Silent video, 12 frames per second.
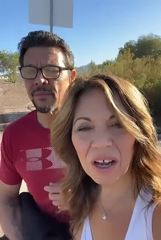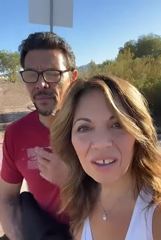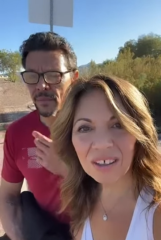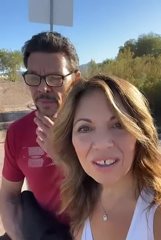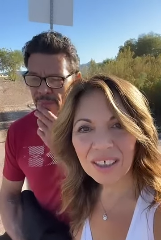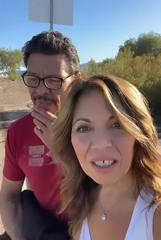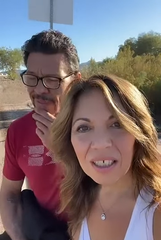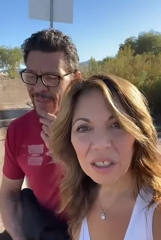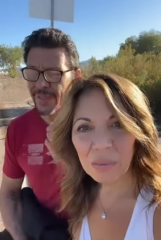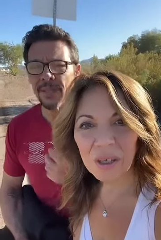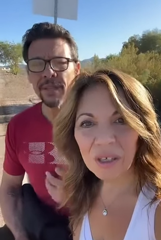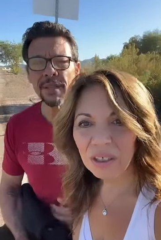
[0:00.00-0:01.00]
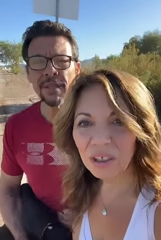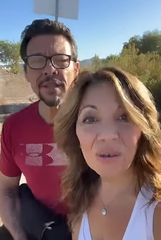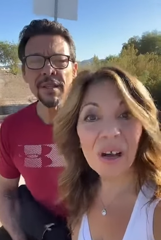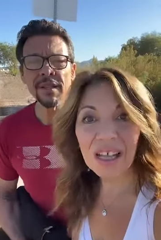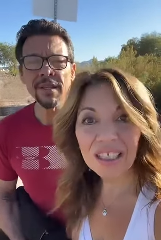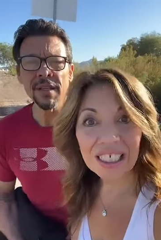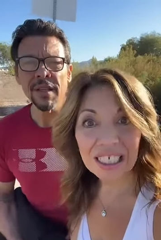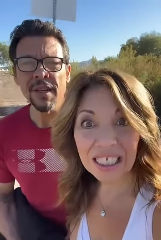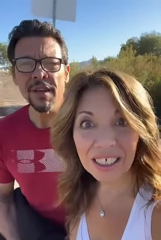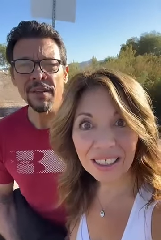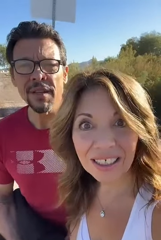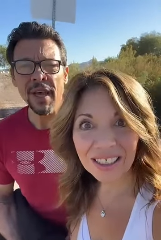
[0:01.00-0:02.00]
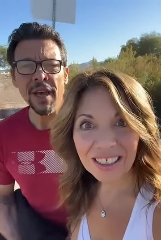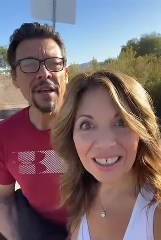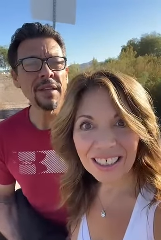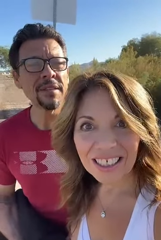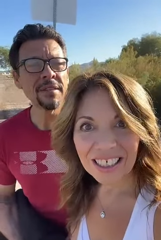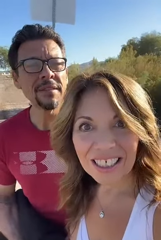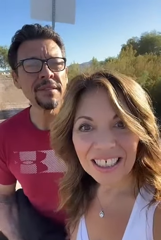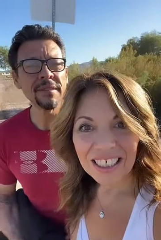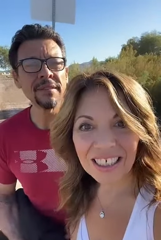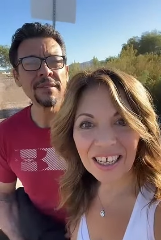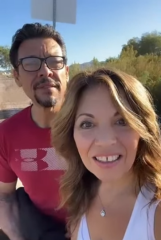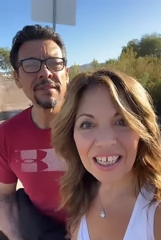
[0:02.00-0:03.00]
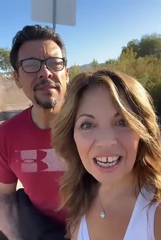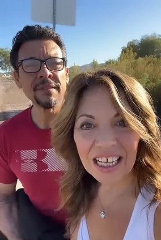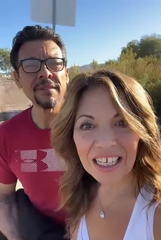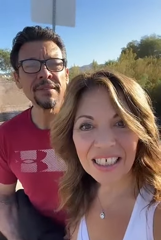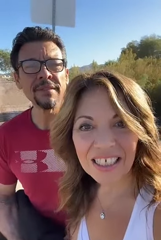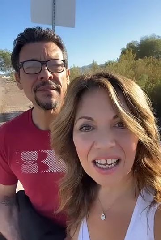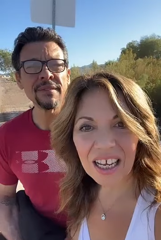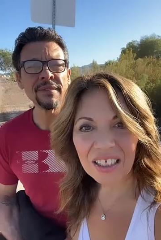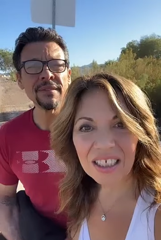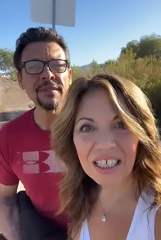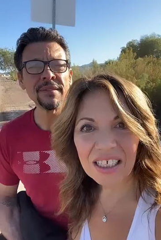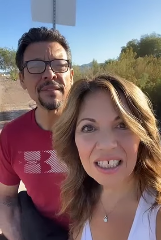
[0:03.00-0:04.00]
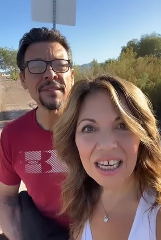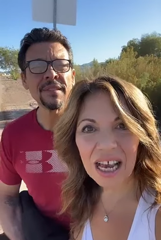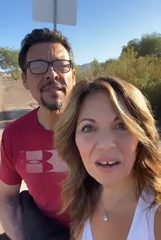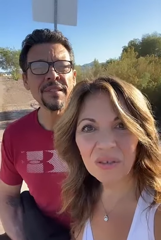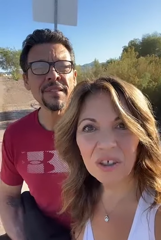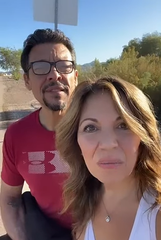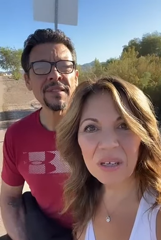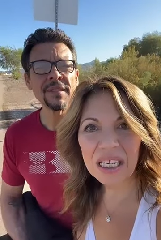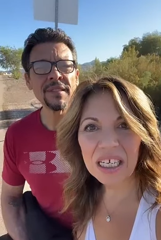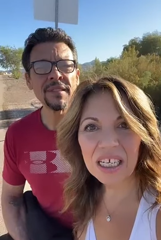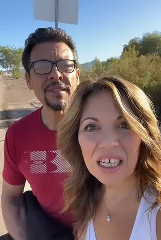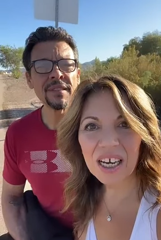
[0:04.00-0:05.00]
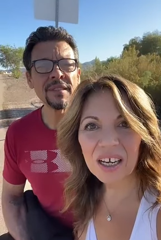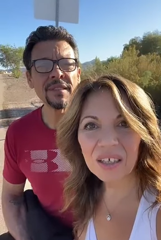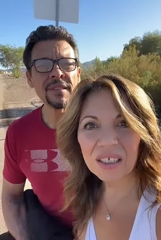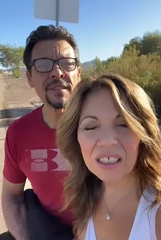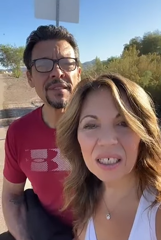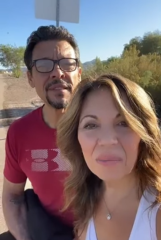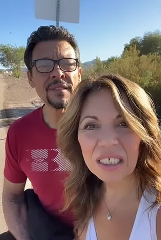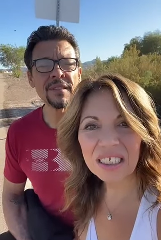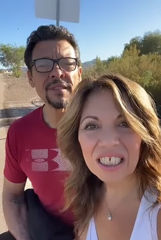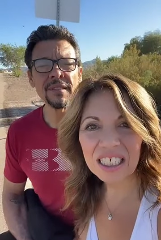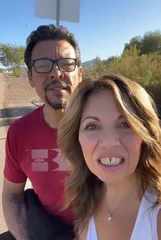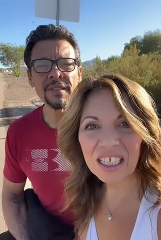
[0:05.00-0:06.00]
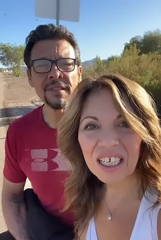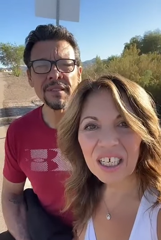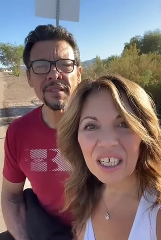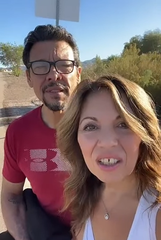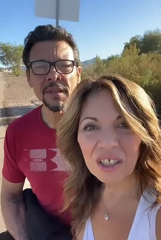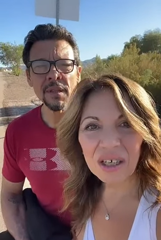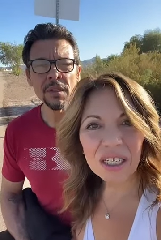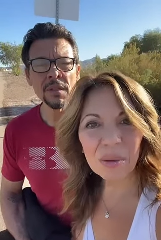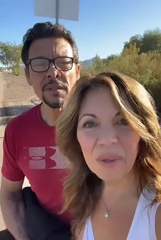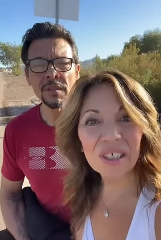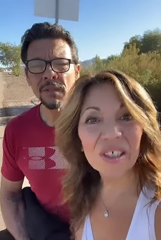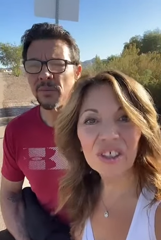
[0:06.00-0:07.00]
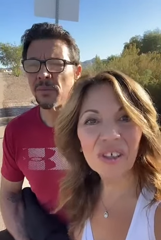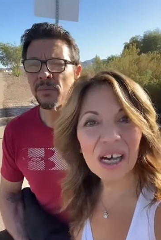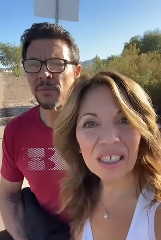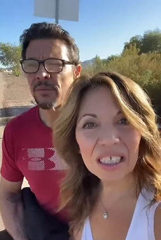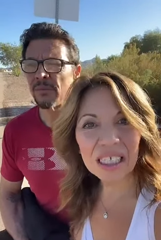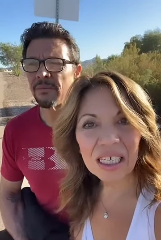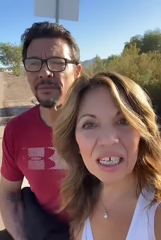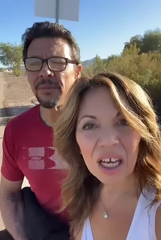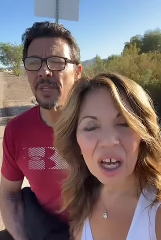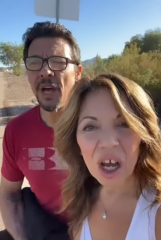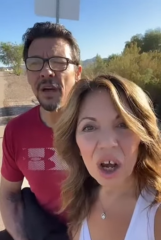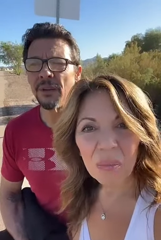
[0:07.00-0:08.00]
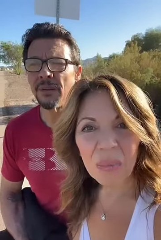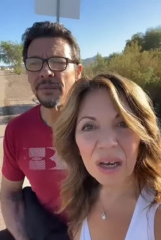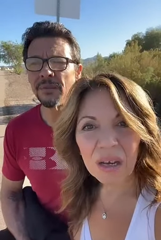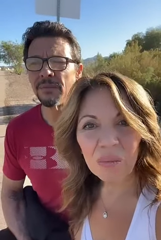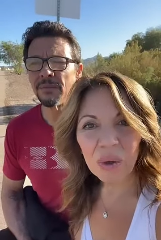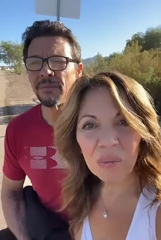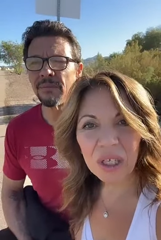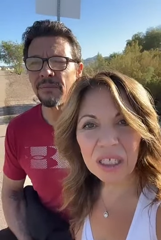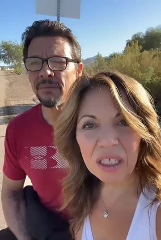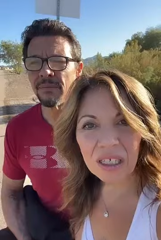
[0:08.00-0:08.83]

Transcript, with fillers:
Speaker 1: about spirituality. Oh, yeah. Sundays doesn't have to be uh, limited to our spirituality. No. But when we